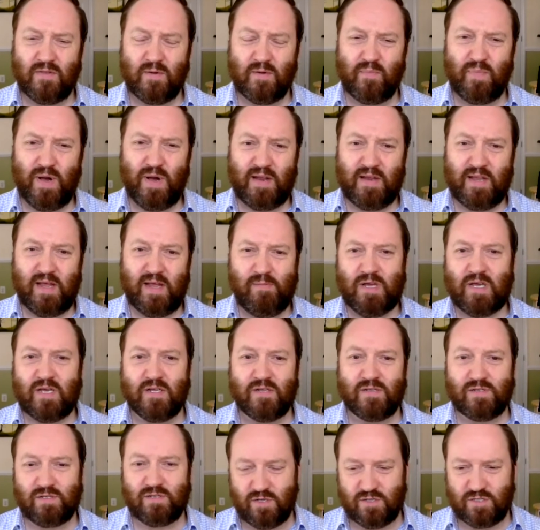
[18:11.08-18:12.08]
the pandemic
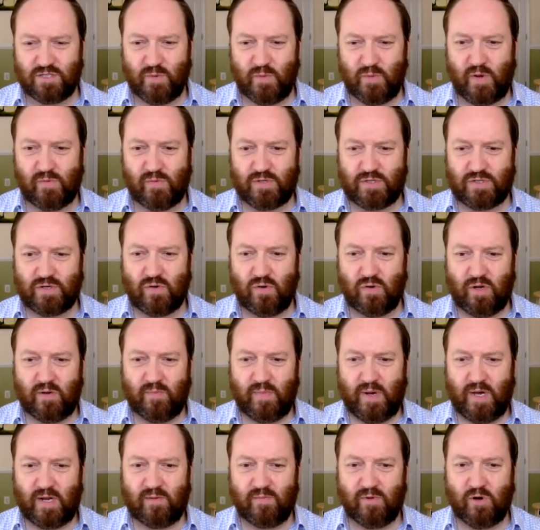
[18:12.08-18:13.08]
concerns that we were
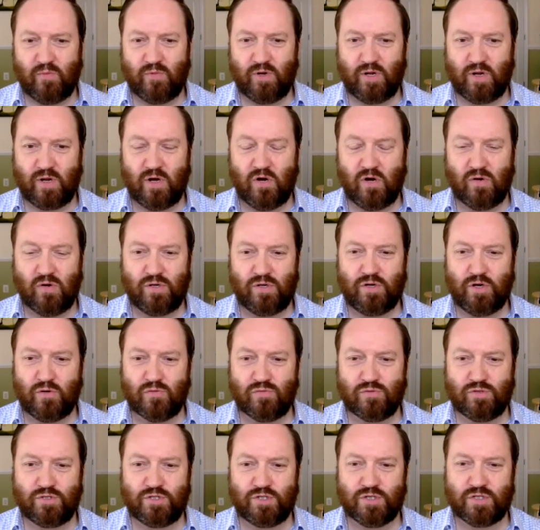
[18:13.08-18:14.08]
talking about a moment ago
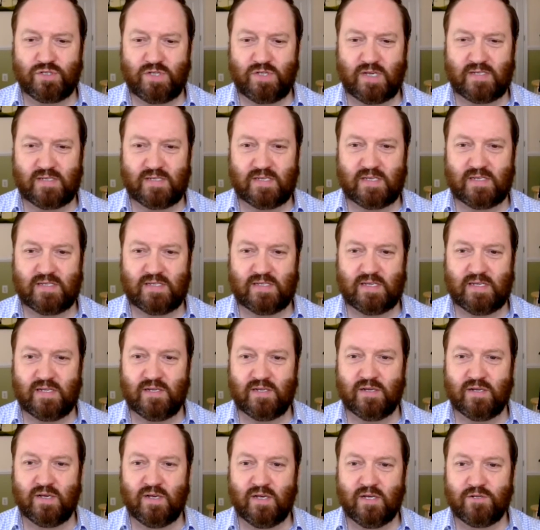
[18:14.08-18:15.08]
don't just exist
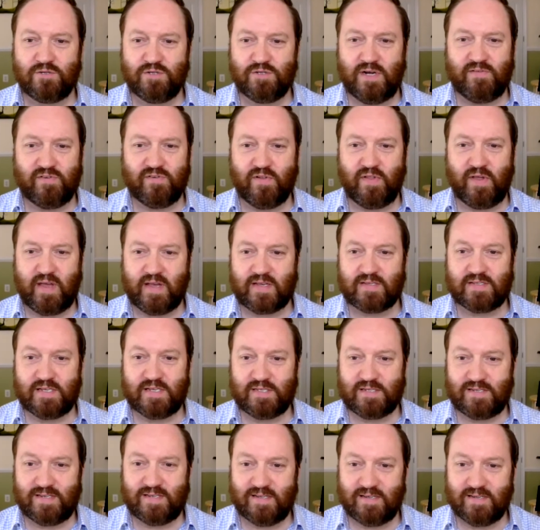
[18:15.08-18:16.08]
in travel, they
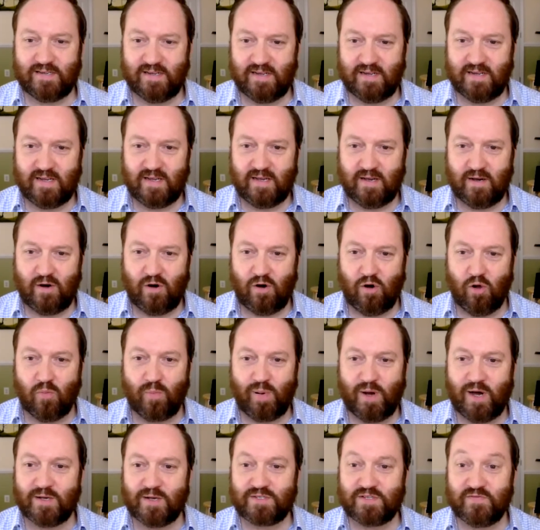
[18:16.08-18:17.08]
exist in
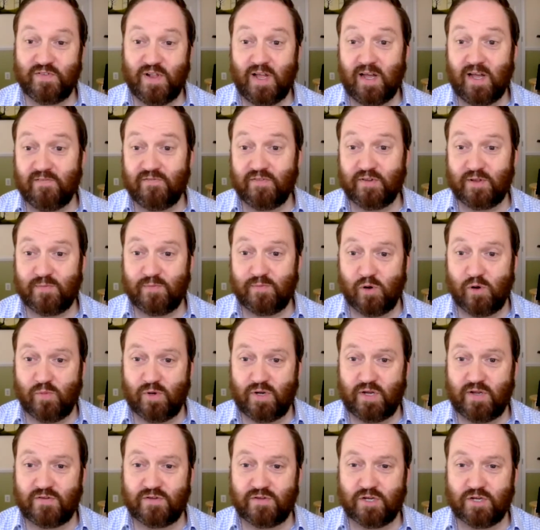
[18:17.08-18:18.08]
all parts of life at the
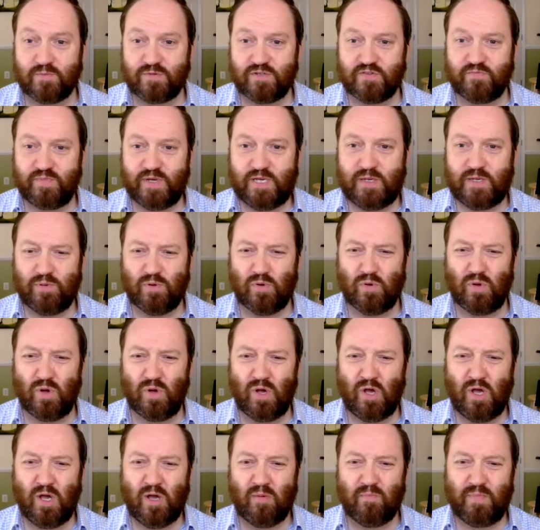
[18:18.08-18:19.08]
moment, in terms of people
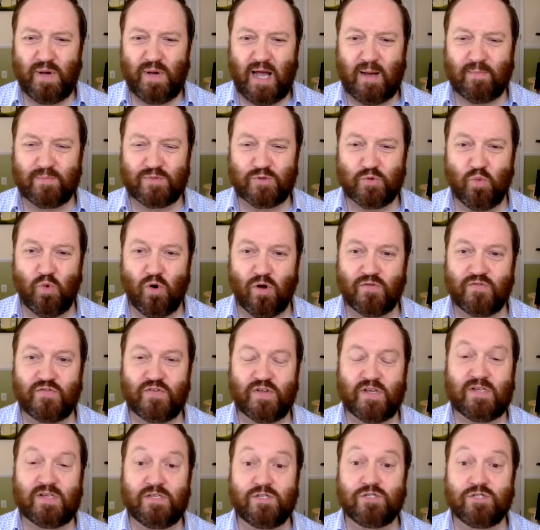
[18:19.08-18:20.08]
perhaps
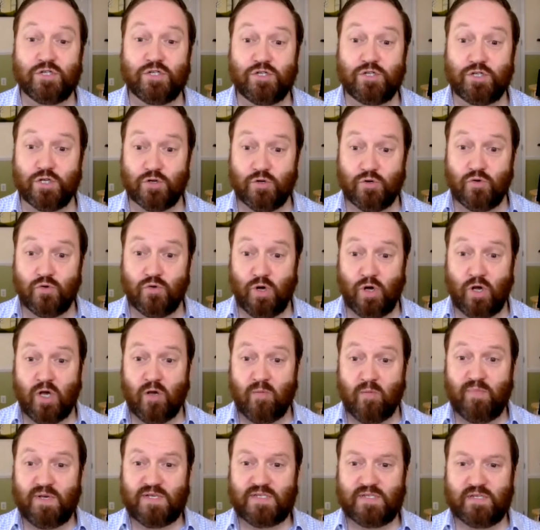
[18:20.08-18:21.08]
wanting to do
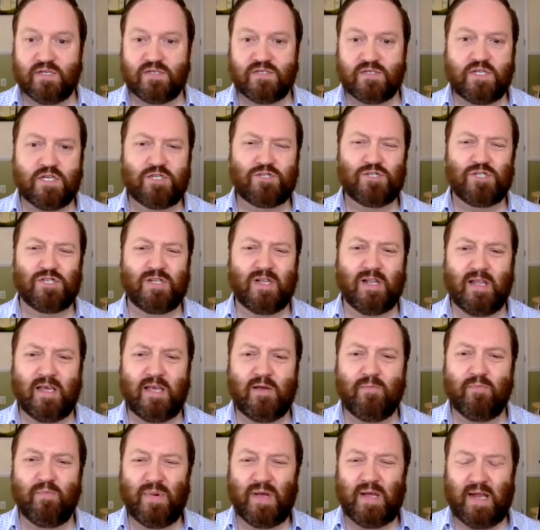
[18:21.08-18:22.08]
business
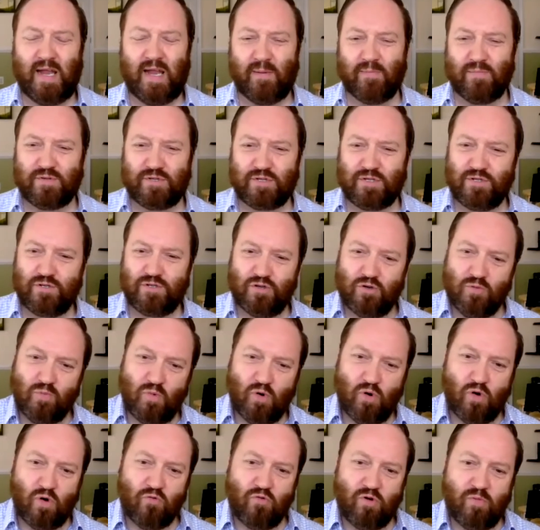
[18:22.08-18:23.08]
digitally, being able to do
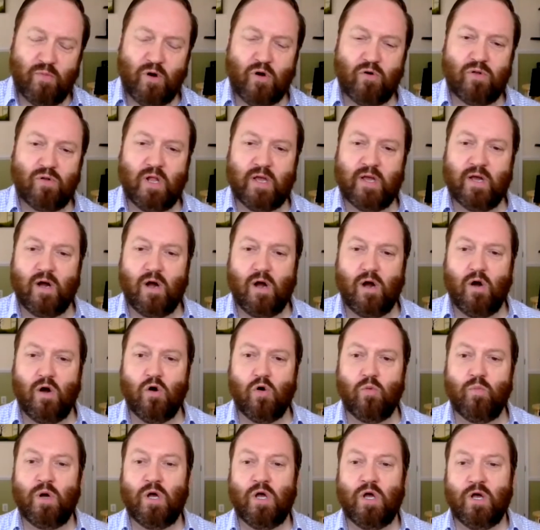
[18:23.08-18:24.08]
more remotely at
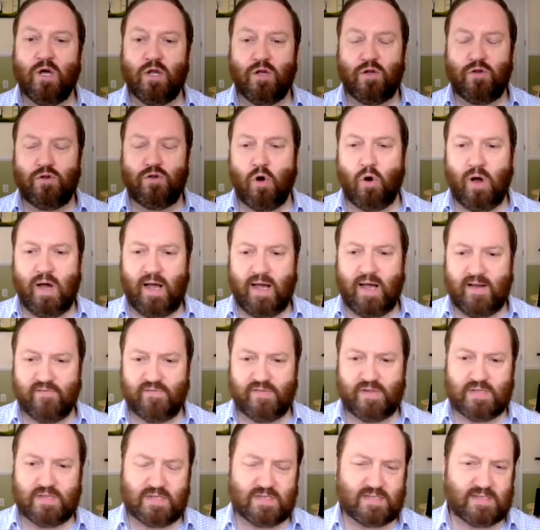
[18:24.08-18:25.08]
home, not
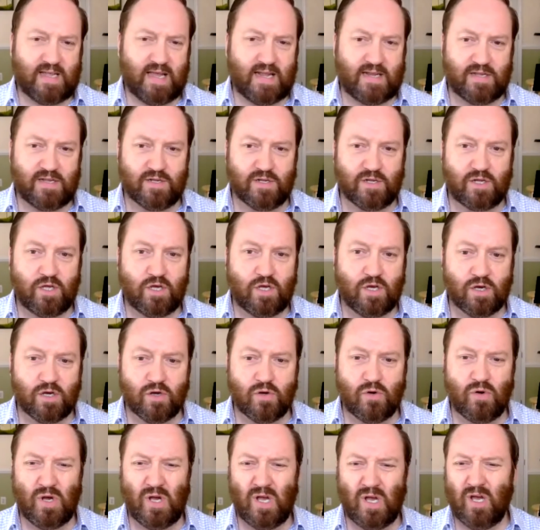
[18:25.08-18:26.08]
having to stand in a
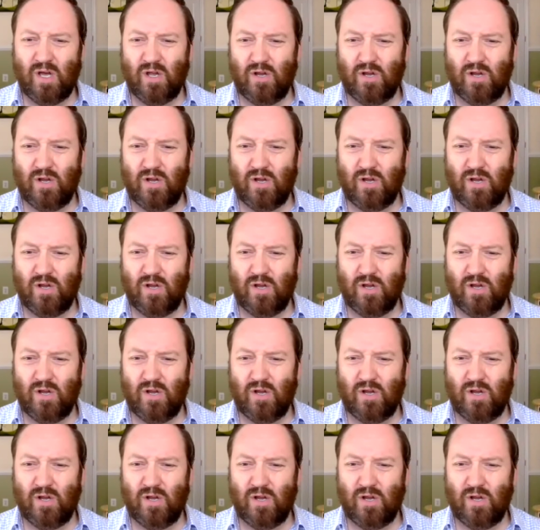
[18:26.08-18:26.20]
queue,